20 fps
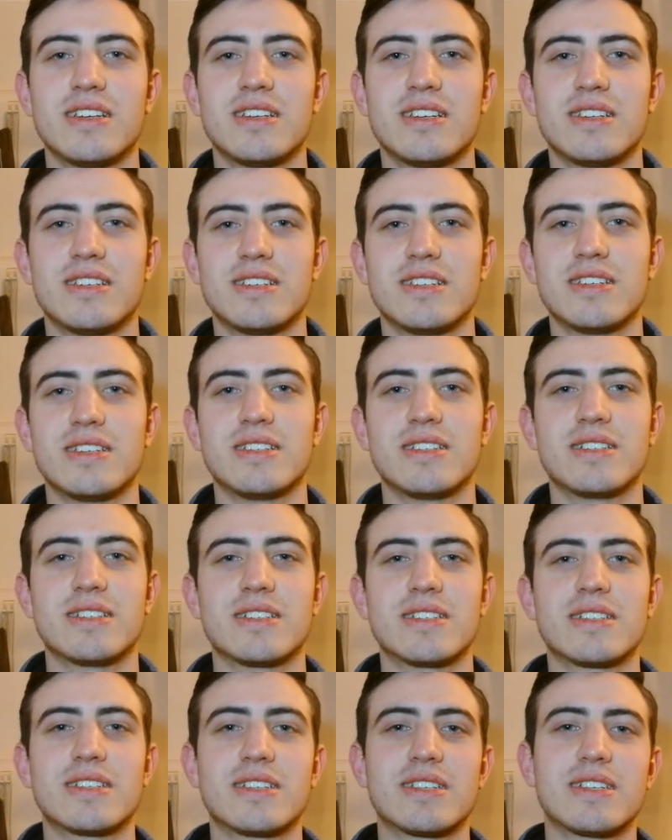
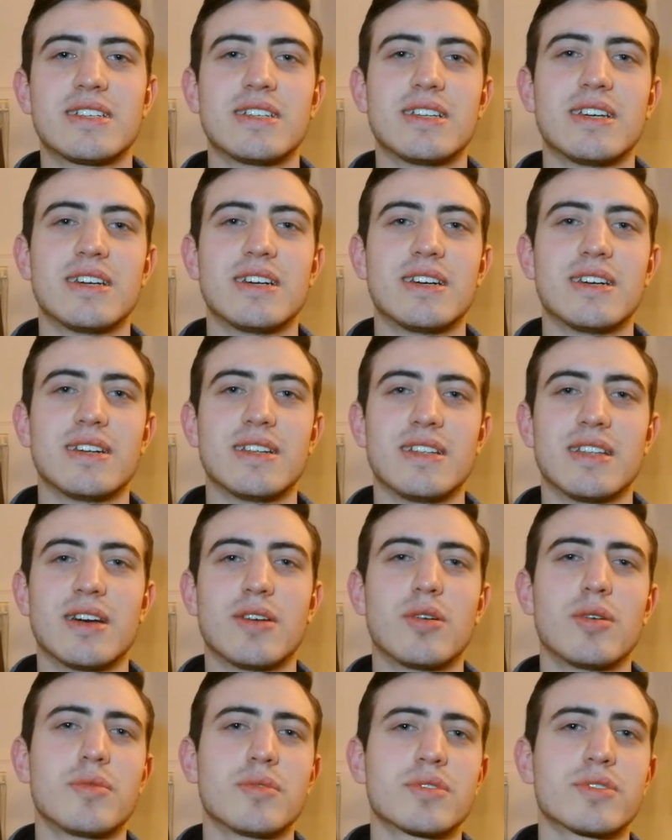and
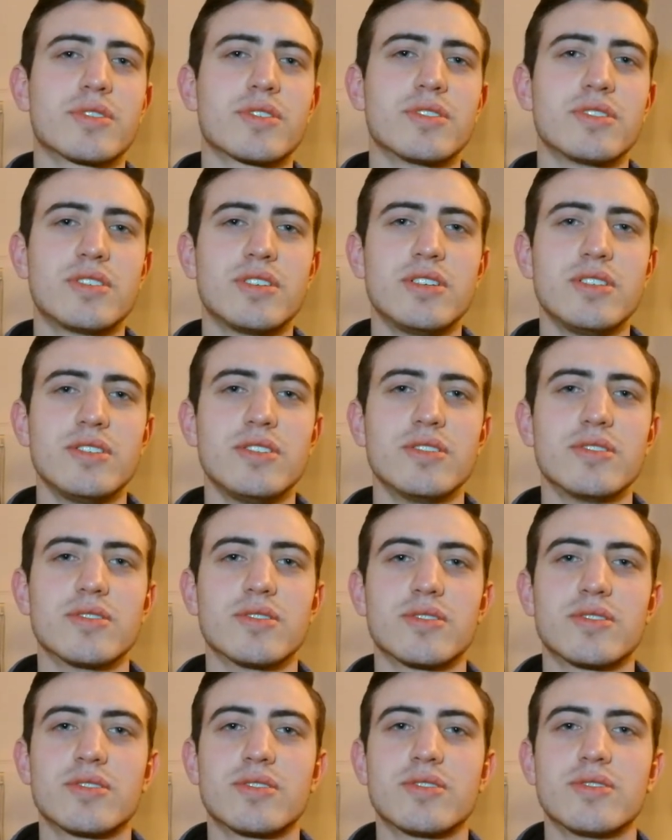now I want to
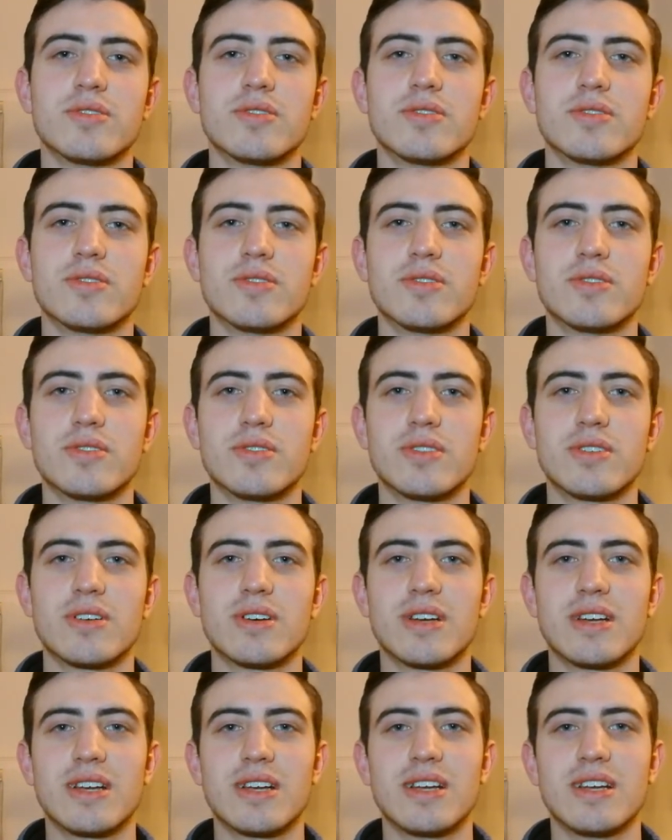continue to
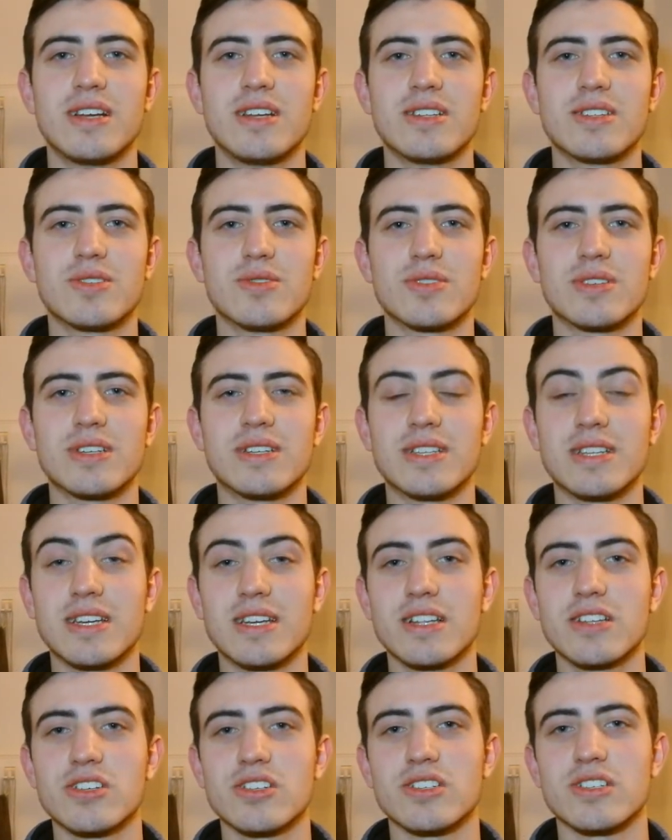do it in
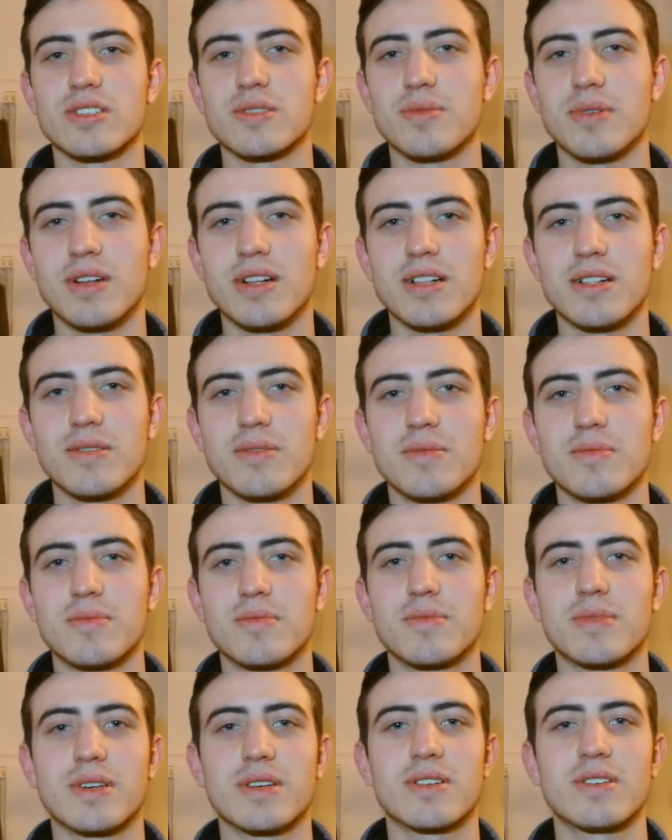English as well,
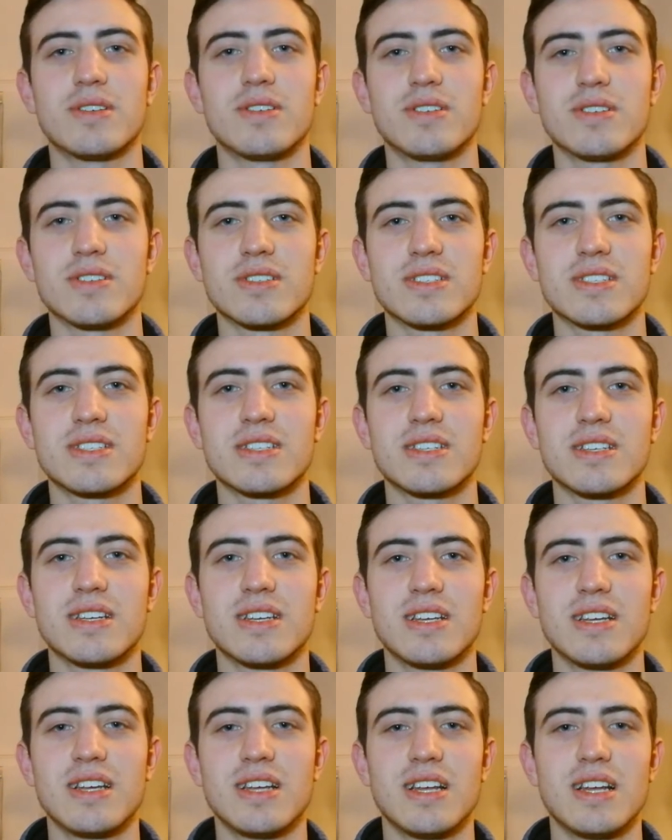because
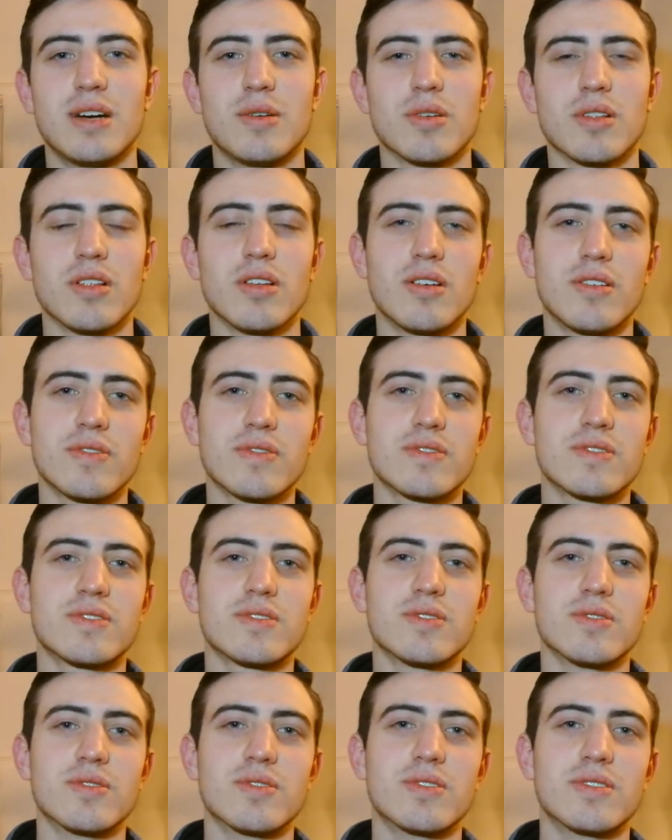I would love
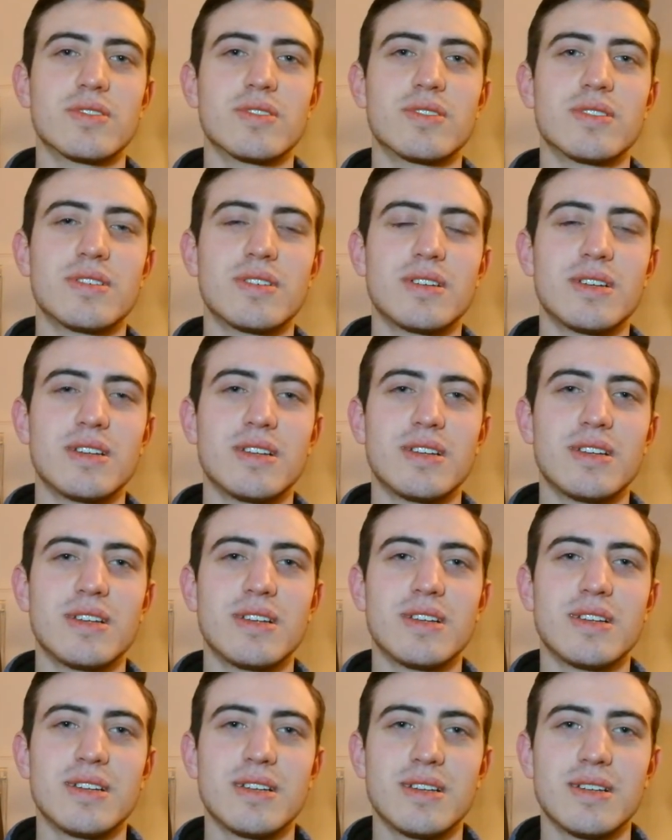to
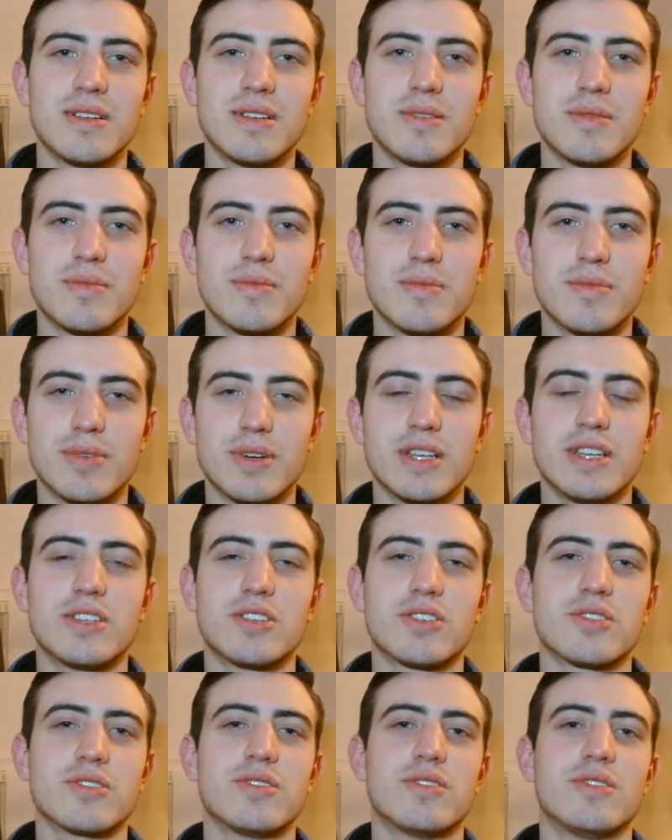
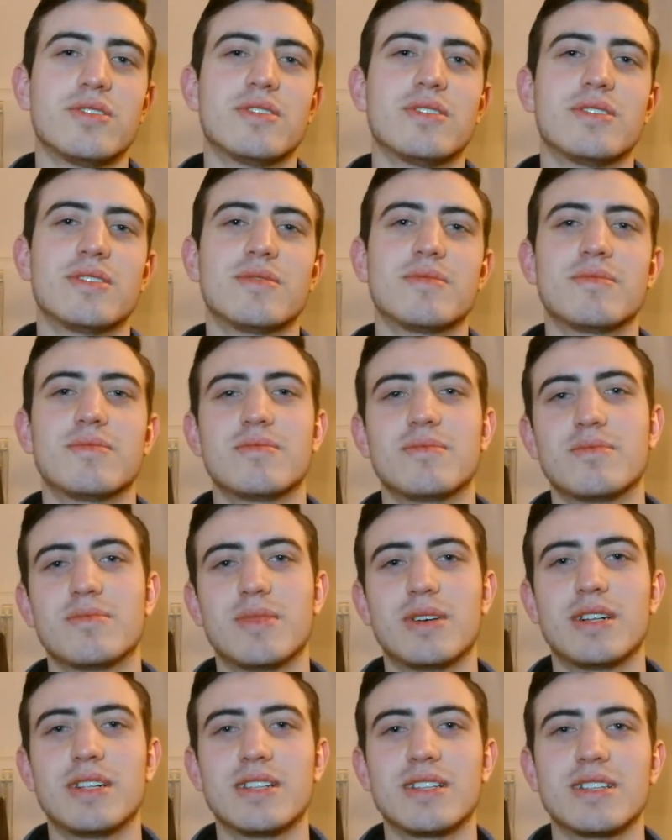preach
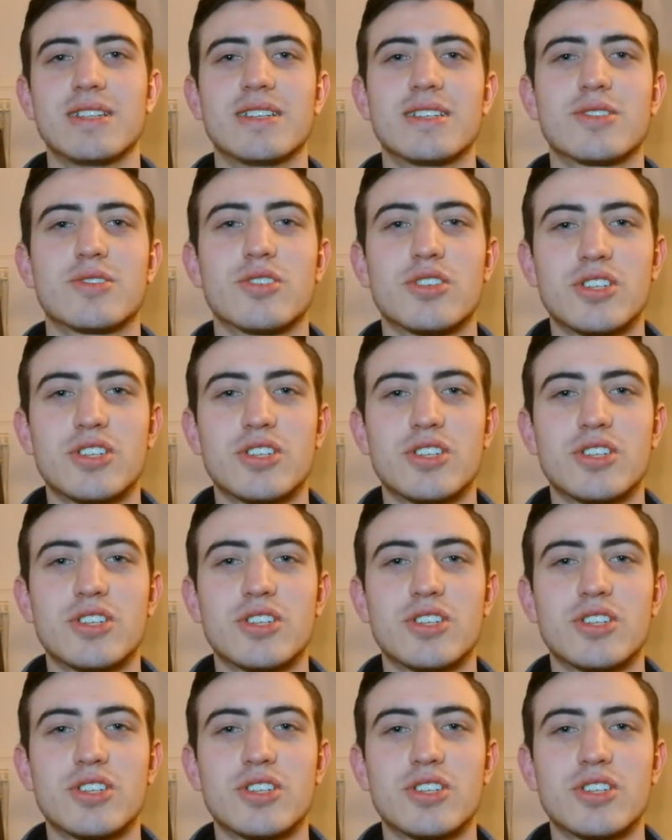to